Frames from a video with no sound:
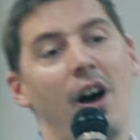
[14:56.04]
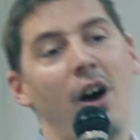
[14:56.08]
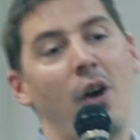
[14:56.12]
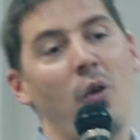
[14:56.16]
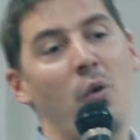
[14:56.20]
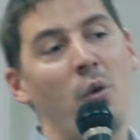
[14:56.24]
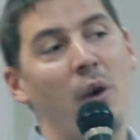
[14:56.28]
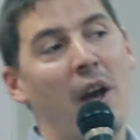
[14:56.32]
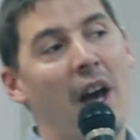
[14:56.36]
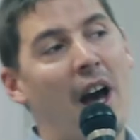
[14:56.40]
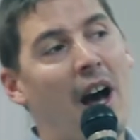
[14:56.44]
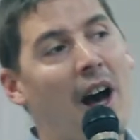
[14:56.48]

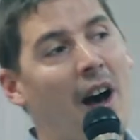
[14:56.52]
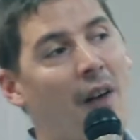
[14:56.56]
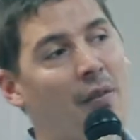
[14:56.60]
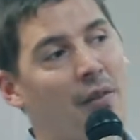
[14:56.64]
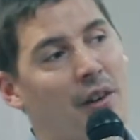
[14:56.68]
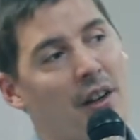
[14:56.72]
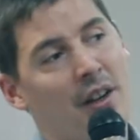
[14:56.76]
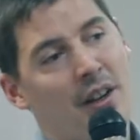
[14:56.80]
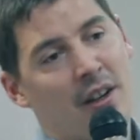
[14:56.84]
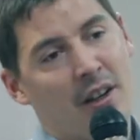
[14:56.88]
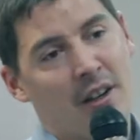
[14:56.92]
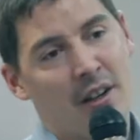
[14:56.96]
we
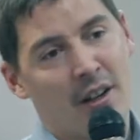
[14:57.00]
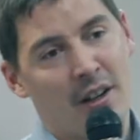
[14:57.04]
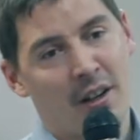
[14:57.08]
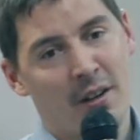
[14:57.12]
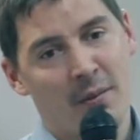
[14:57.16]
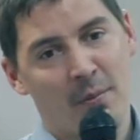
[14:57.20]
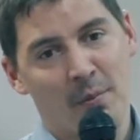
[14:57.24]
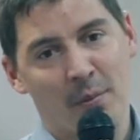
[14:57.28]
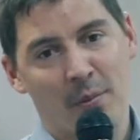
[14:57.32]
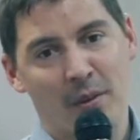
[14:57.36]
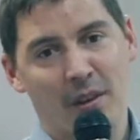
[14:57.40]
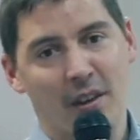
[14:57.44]
have
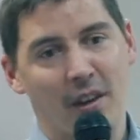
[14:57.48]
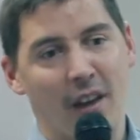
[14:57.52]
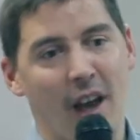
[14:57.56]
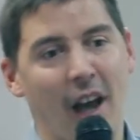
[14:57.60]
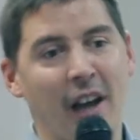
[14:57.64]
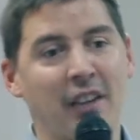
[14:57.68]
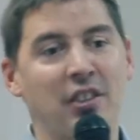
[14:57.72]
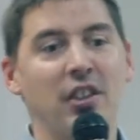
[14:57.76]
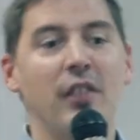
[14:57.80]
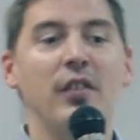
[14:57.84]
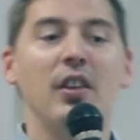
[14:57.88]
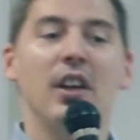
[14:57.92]
an
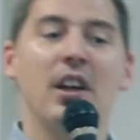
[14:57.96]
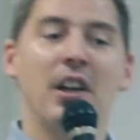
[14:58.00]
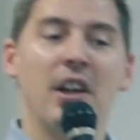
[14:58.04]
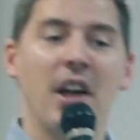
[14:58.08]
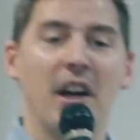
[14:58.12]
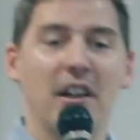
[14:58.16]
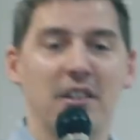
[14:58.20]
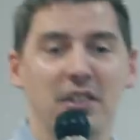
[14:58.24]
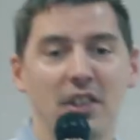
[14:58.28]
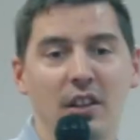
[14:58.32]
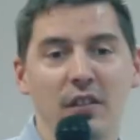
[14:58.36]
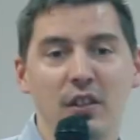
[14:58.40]

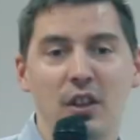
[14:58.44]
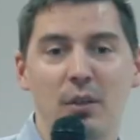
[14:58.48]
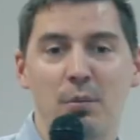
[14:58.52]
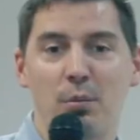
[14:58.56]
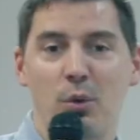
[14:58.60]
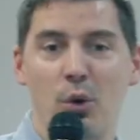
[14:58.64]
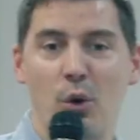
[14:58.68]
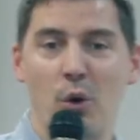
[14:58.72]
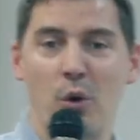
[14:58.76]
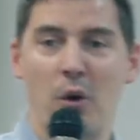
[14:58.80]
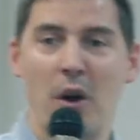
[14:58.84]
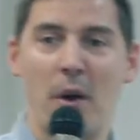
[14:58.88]
activity
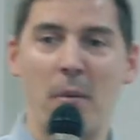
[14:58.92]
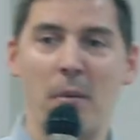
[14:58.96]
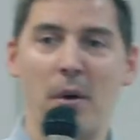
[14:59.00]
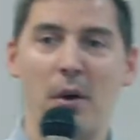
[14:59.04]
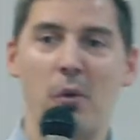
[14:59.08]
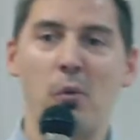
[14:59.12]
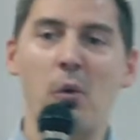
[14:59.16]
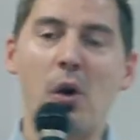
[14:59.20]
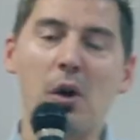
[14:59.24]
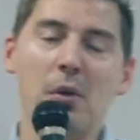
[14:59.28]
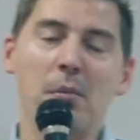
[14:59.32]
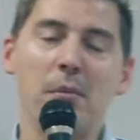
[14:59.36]
program.
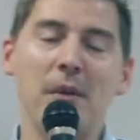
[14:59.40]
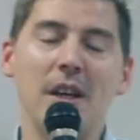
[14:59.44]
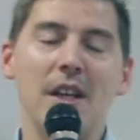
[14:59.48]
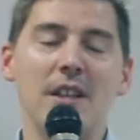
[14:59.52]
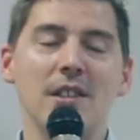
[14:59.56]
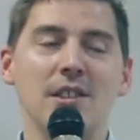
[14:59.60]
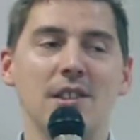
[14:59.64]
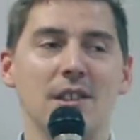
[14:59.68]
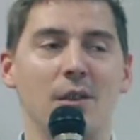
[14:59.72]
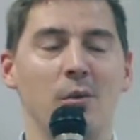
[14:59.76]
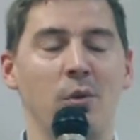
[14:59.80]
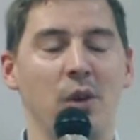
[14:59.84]

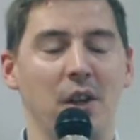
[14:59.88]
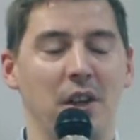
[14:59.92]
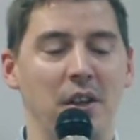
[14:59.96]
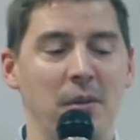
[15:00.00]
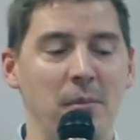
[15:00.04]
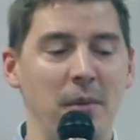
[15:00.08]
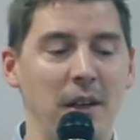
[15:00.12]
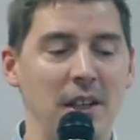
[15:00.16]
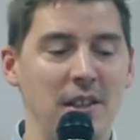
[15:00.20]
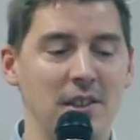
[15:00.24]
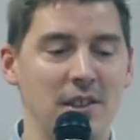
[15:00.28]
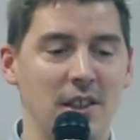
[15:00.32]
What it
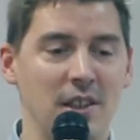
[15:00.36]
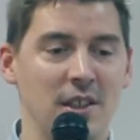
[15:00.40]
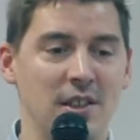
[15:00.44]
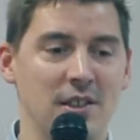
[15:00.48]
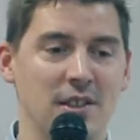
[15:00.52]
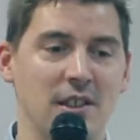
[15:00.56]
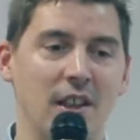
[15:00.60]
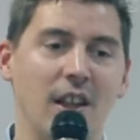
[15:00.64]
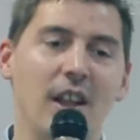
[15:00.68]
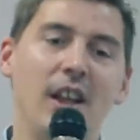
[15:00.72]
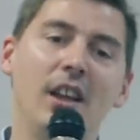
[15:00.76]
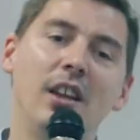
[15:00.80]
means
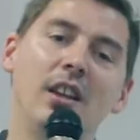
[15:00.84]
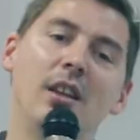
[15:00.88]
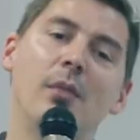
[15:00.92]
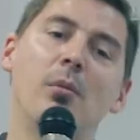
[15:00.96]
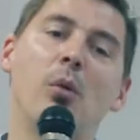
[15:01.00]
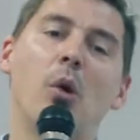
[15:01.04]
is, in the